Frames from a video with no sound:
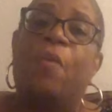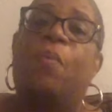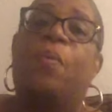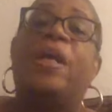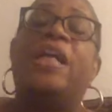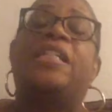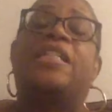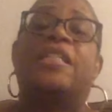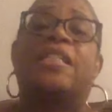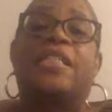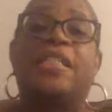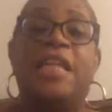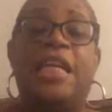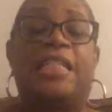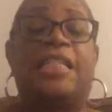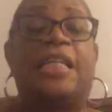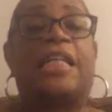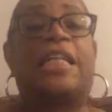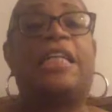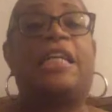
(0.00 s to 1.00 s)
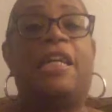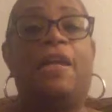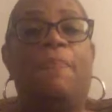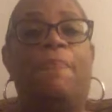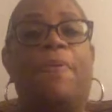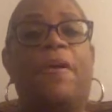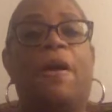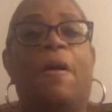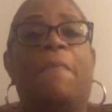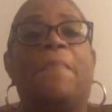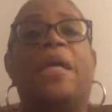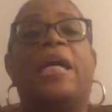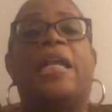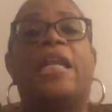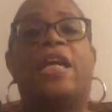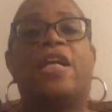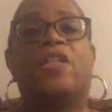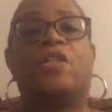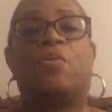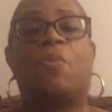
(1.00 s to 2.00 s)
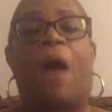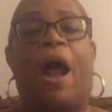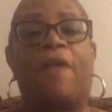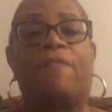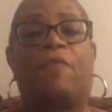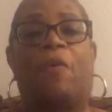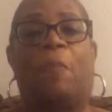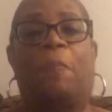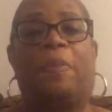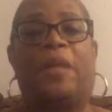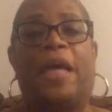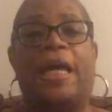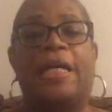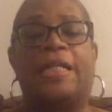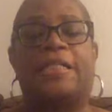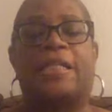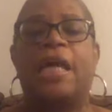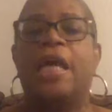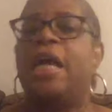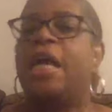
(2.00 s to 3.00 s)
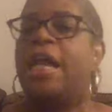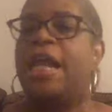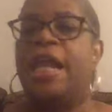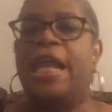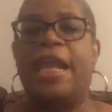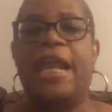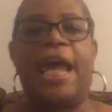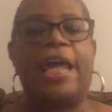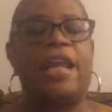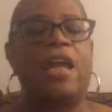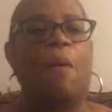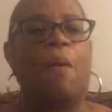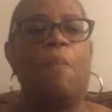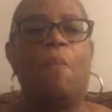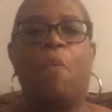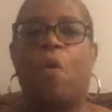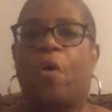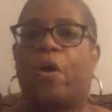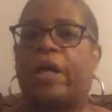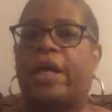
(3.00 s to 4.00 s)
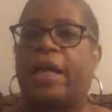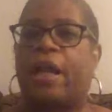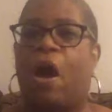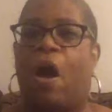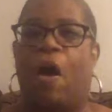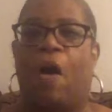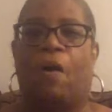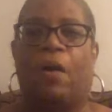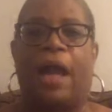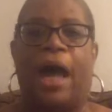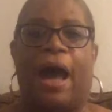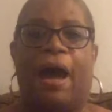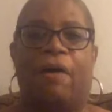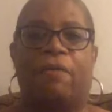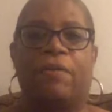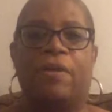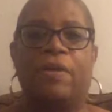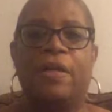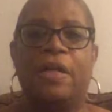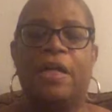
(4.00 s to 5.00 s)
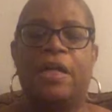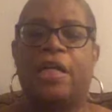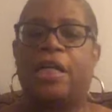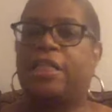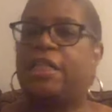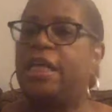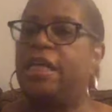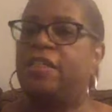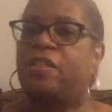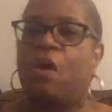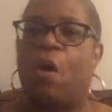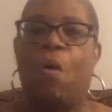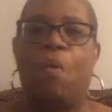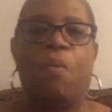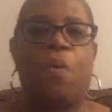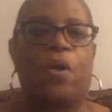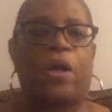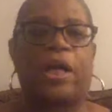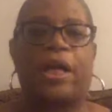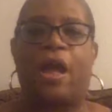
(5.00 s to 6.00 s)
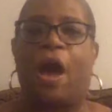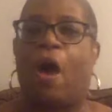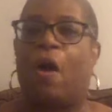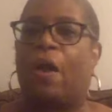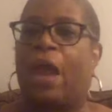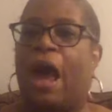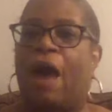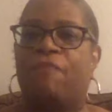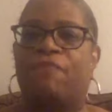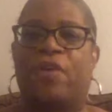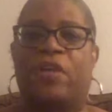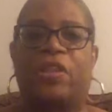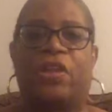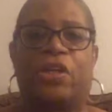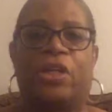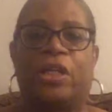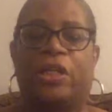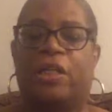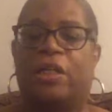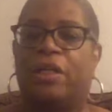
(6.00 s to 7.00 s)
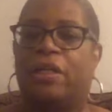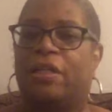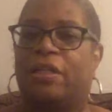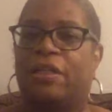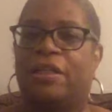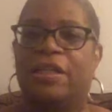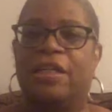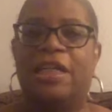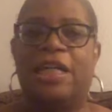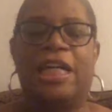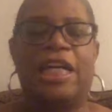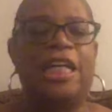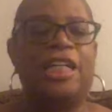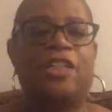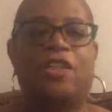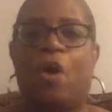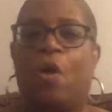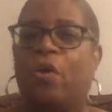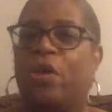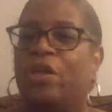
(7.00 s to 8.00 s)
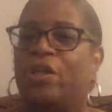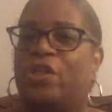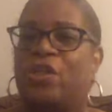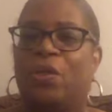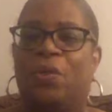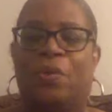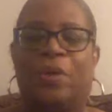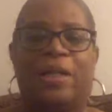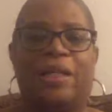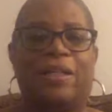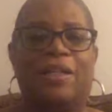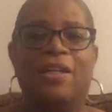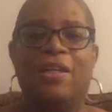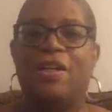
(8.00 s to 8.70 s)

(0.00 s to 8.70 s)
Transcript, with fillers: We just need to keep him in his rightful place. Let him work it all out. Because he's going to work it all out for the good. He's going to do it.